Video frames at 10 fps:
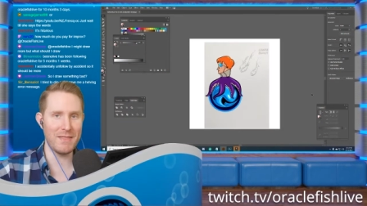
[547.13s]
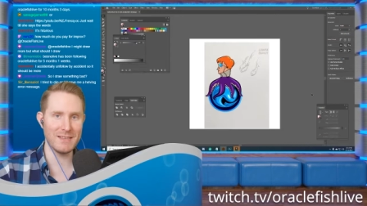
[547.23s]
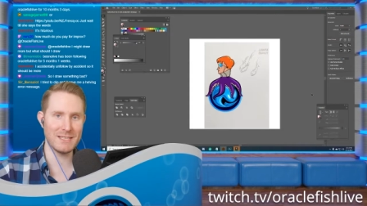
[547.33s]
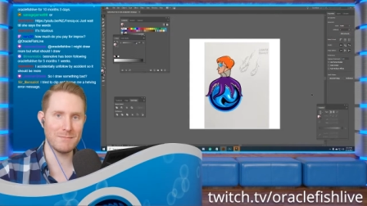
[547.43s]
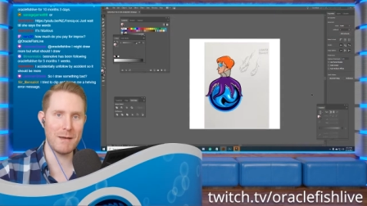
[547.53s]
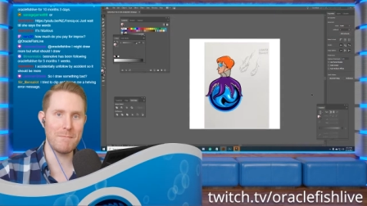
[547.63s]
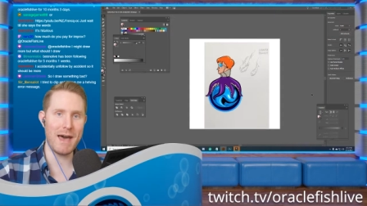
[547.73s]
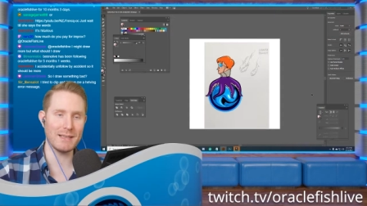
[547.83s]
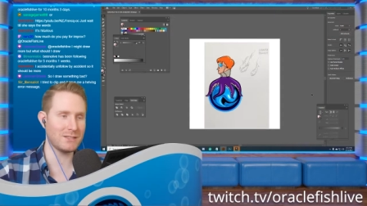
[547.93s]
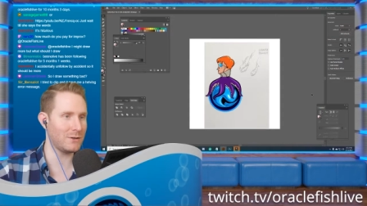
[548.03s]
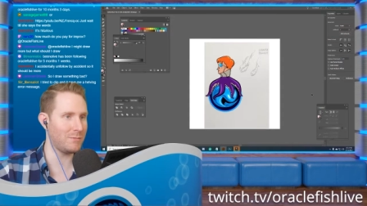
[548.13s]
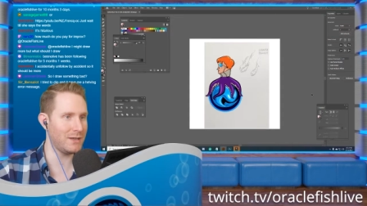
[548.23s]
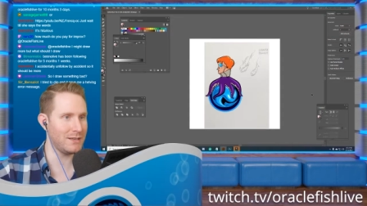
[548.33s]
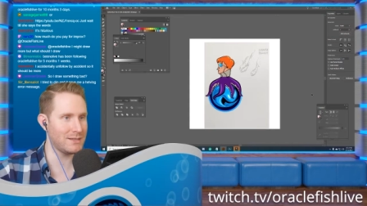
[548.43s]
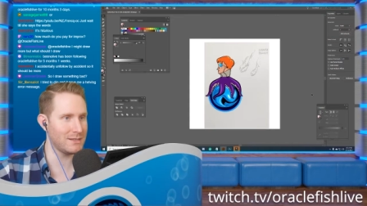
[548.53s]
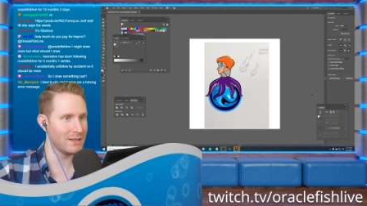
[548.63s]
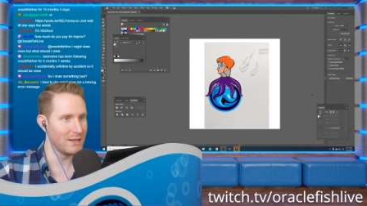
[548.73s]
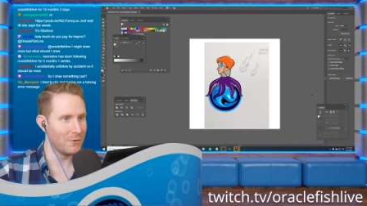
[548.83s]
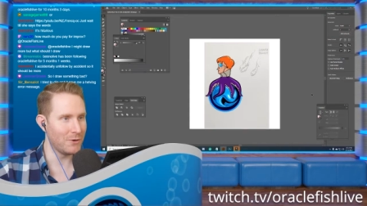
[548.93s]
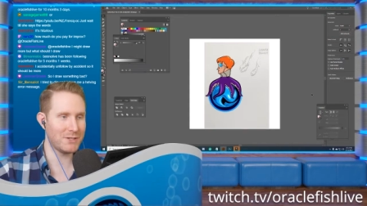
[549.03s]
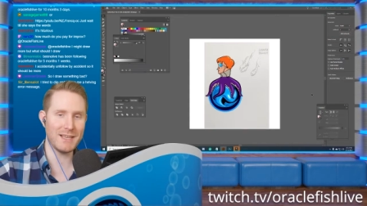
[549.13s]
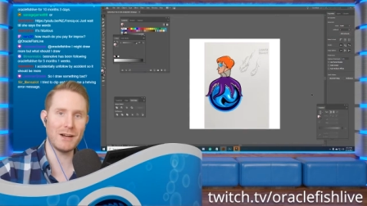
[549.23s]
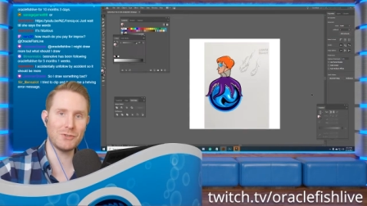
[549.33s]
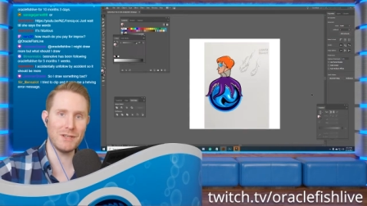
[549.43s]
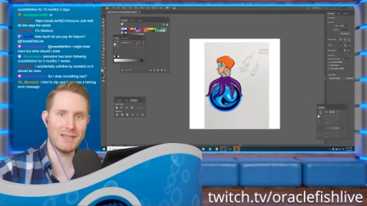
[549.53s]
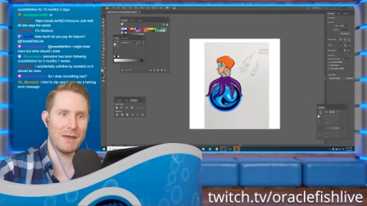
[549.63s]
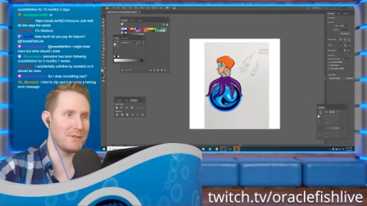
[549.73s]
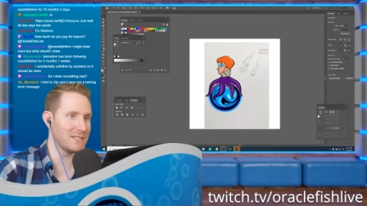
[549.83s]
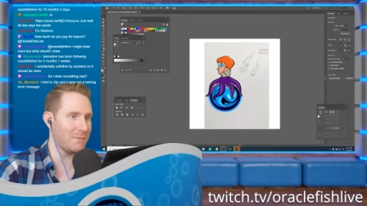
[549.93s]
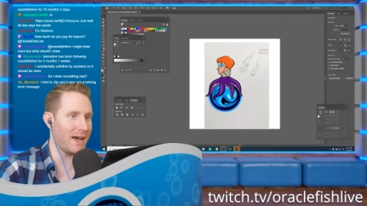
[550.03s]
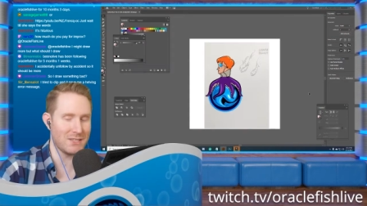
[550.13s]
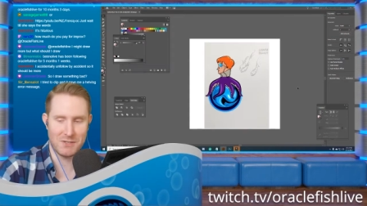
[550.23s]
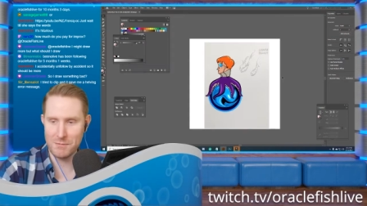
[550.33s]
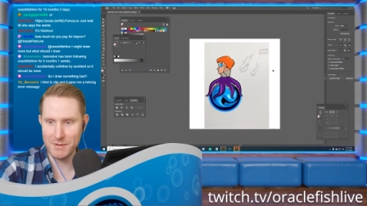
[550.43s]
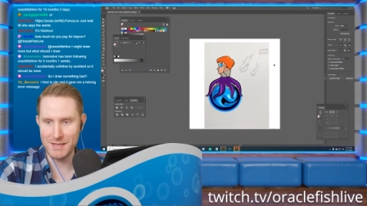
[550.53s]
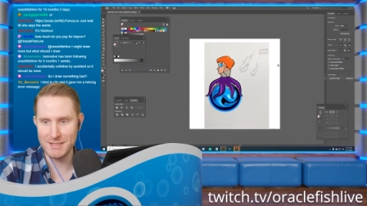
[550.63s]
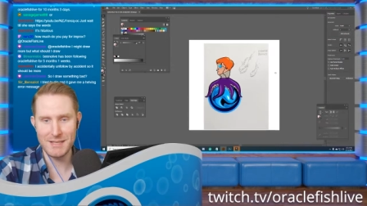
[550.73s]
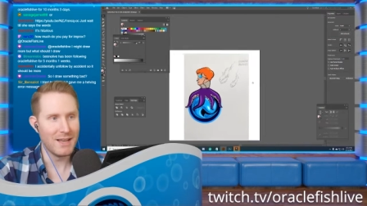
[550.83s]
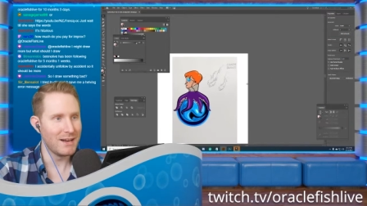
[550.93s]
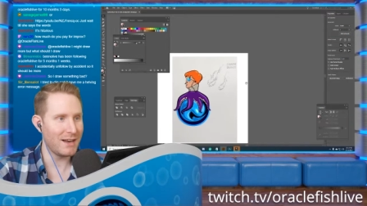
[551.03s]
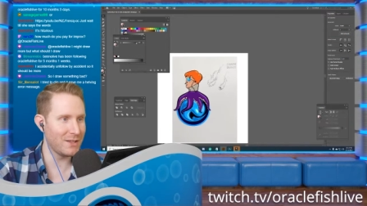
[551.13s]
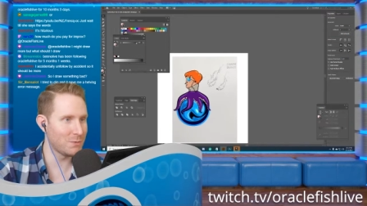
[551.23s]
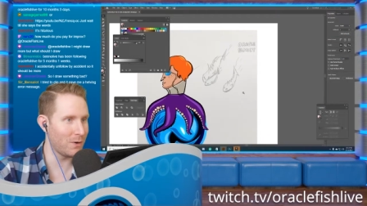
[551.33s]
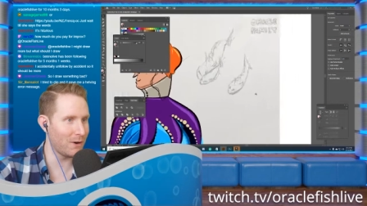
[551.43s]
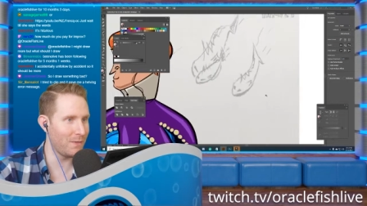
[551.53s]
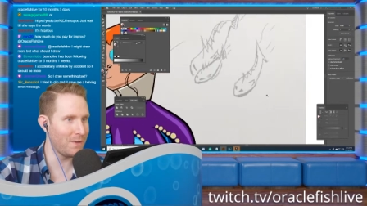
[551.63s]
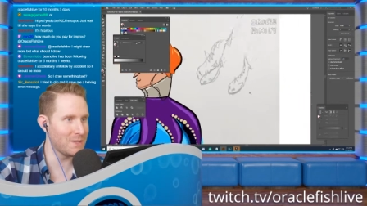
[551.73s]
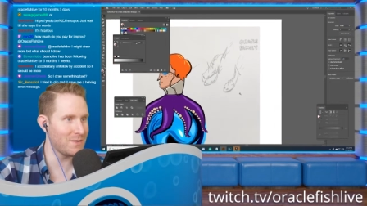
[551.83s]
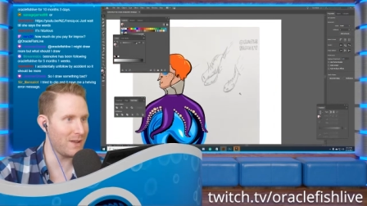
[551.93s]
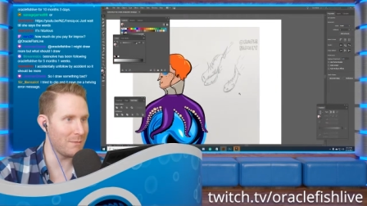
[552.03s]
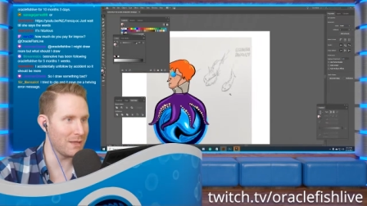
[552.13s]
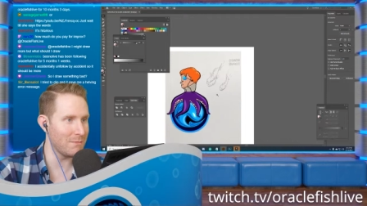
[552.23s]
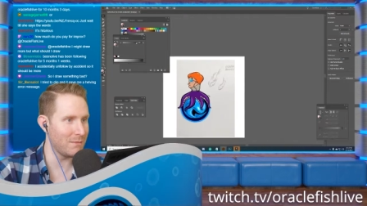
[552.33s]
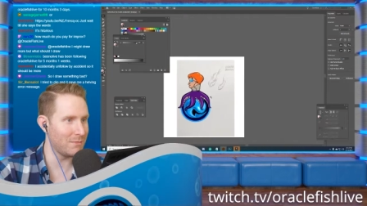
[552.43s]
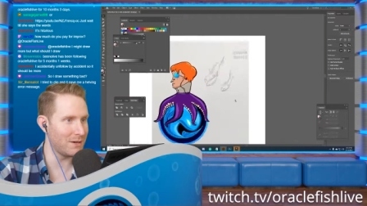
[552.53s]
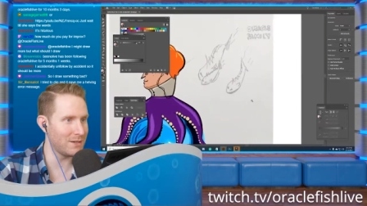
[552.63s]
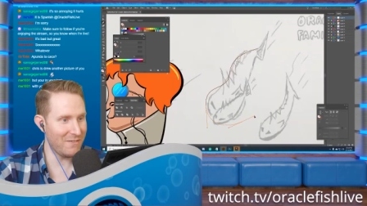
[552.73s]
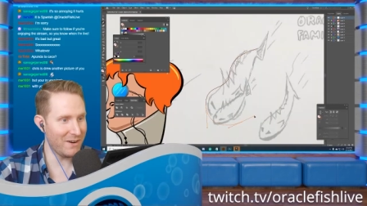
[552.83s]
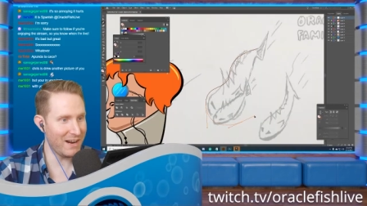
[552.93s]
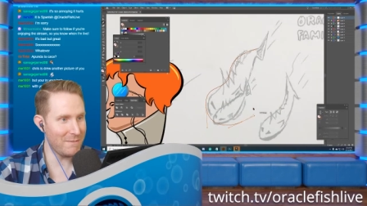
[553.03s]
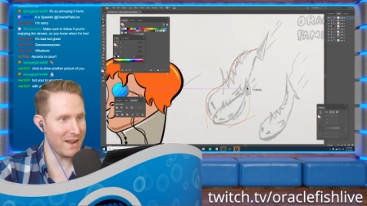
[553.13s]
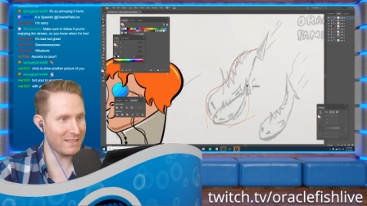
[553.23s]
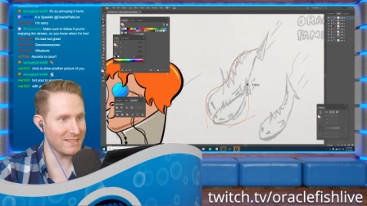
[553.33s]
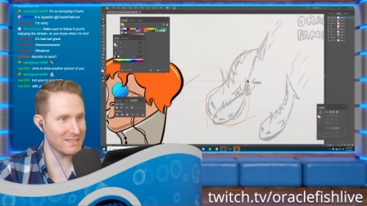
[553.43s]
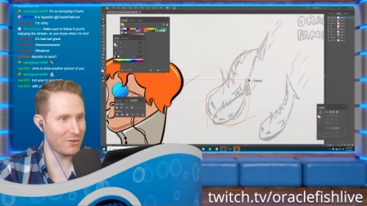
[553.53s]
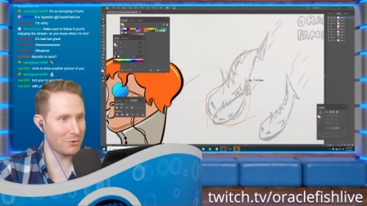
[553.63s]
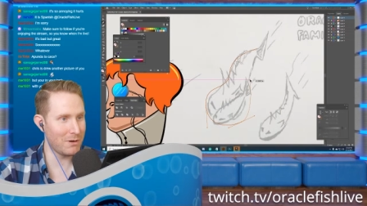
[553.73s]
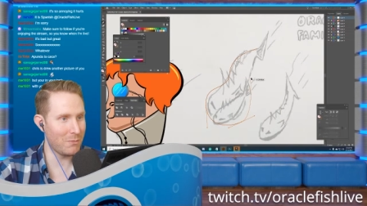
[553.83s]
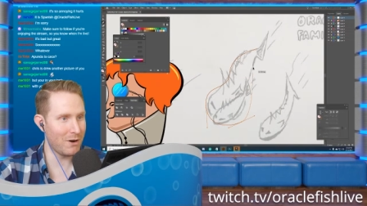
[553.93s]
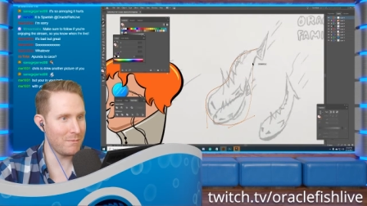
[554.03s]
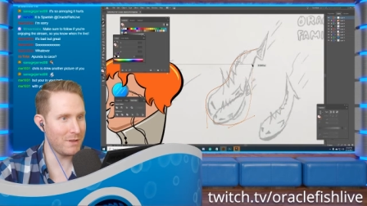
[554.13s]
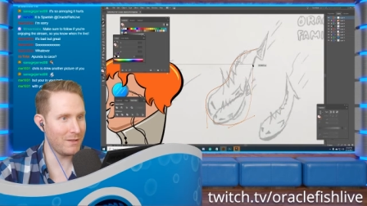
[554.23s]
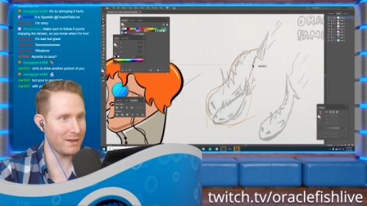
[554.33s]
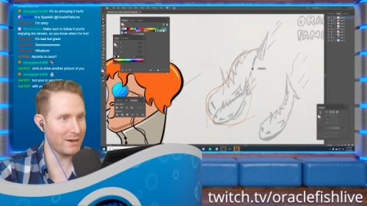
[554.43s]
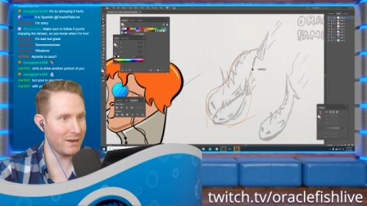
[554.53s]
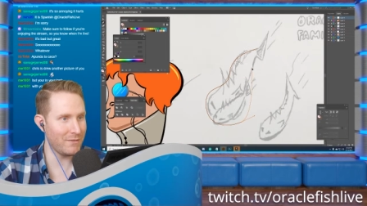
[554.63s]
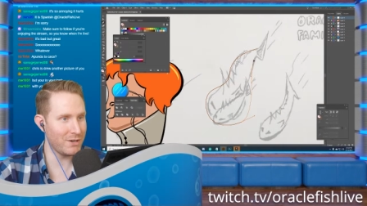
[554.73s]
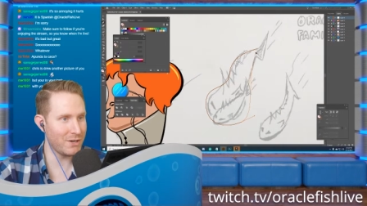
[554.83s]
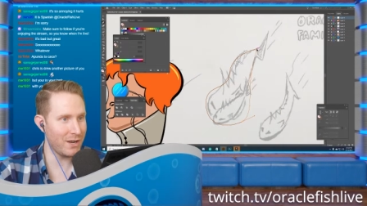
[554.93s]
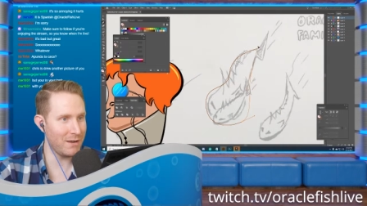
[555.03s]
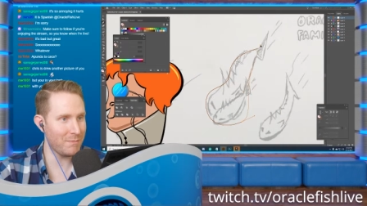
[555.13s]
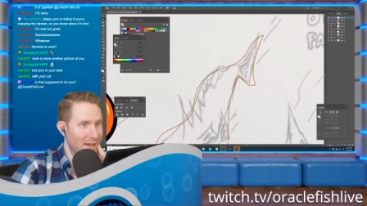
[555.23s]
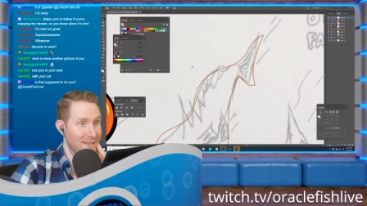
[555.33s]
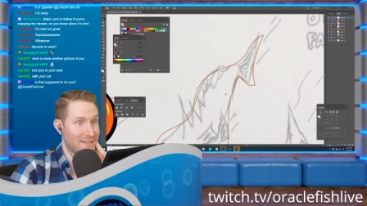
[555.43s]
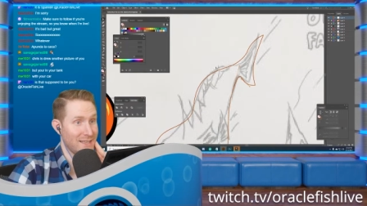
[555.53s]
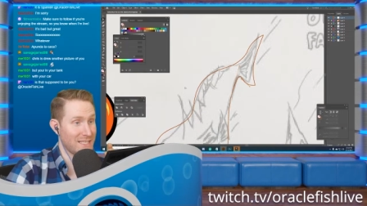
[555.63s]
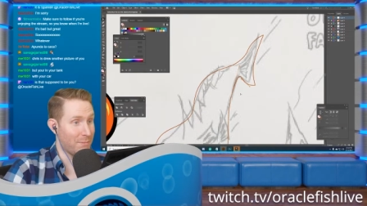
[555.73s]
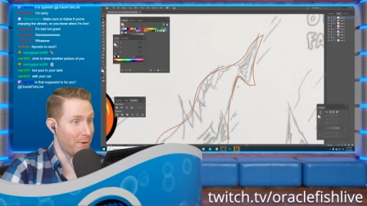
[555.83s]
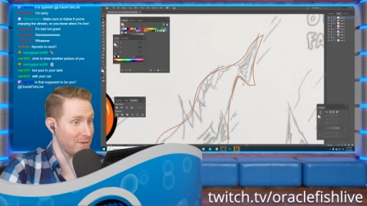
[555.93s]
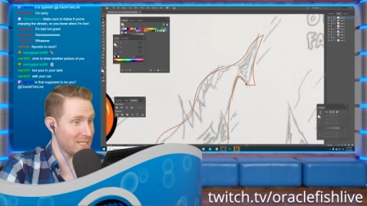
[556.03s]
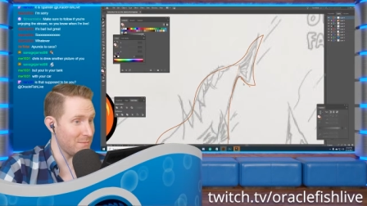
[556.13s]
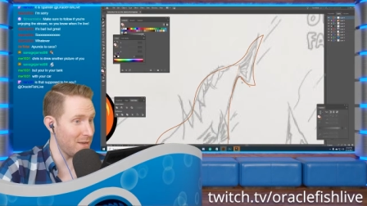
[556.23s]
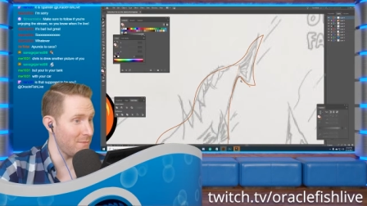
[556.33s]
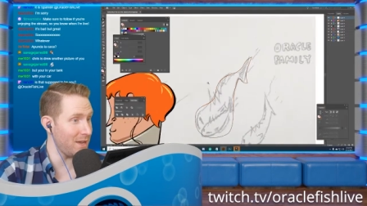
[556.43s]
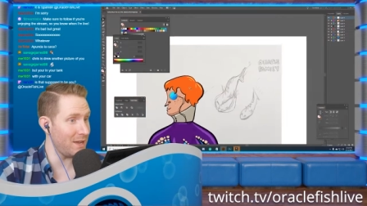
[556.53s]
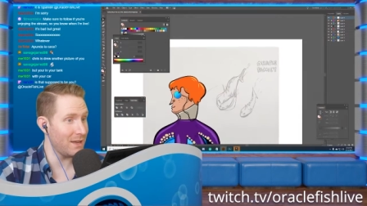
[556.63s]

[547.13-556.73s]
This is my masterpiece, which is actually Damon's masterpiece. Now let's work on those family members. We're gonna make this a little bit more appealing of a shape. Is this supposed to be me?